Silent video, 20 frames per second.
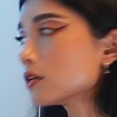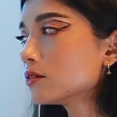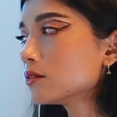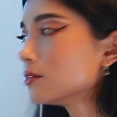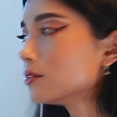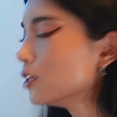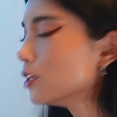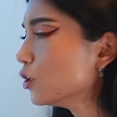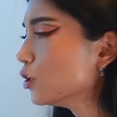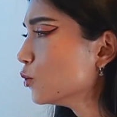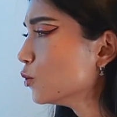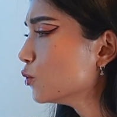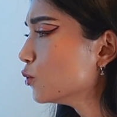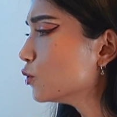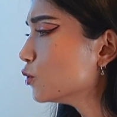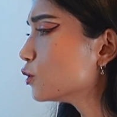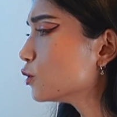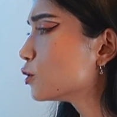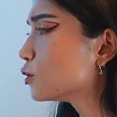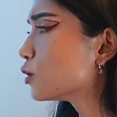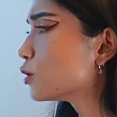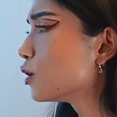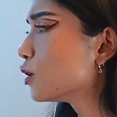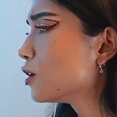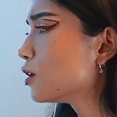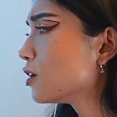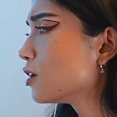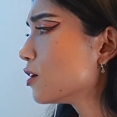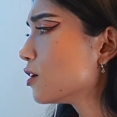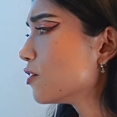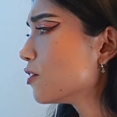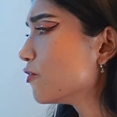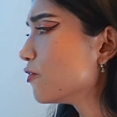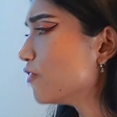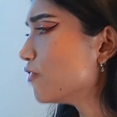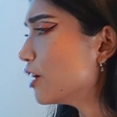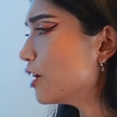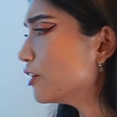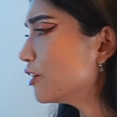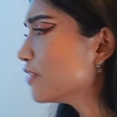Loose,
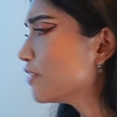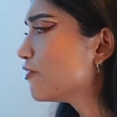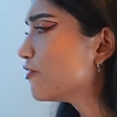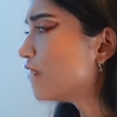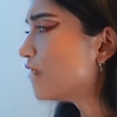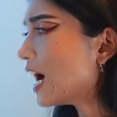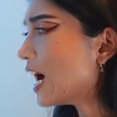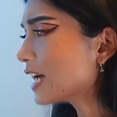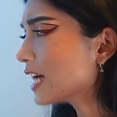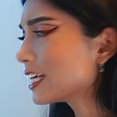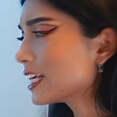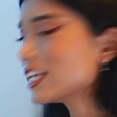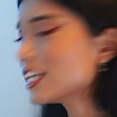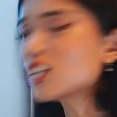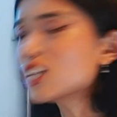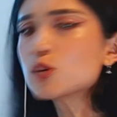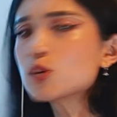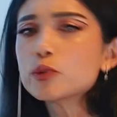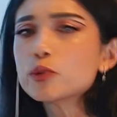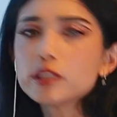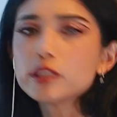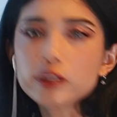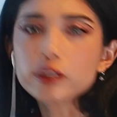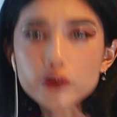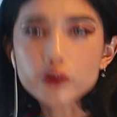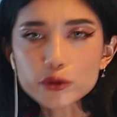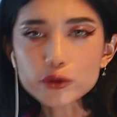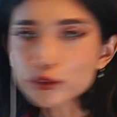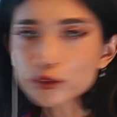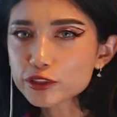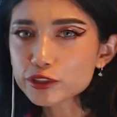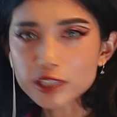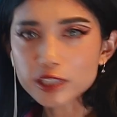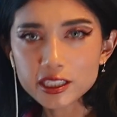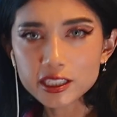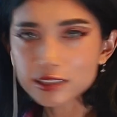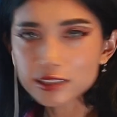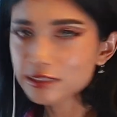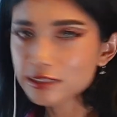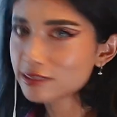very baggy with the
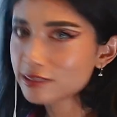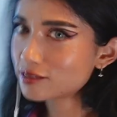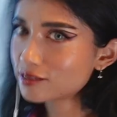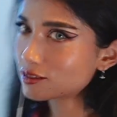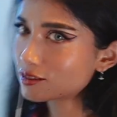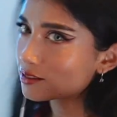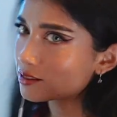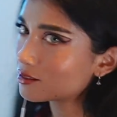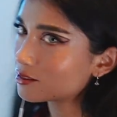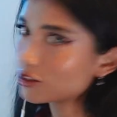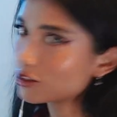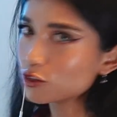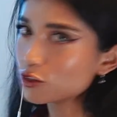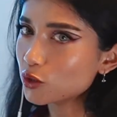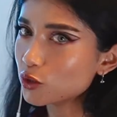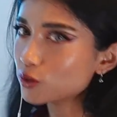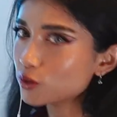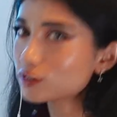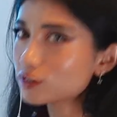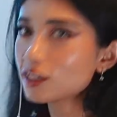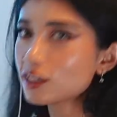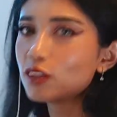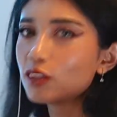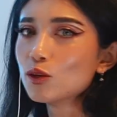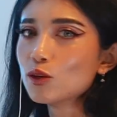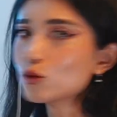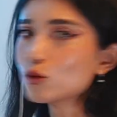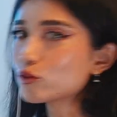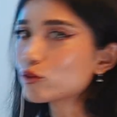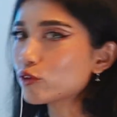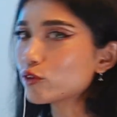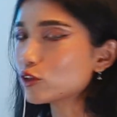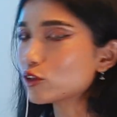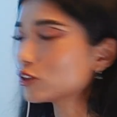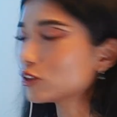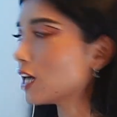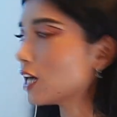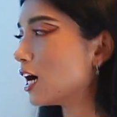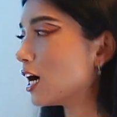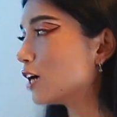corset. It's, you know, it's the look for
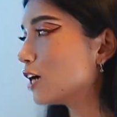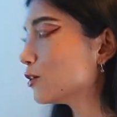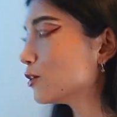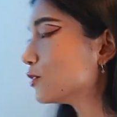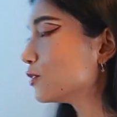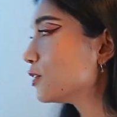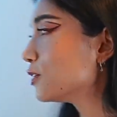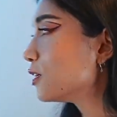now.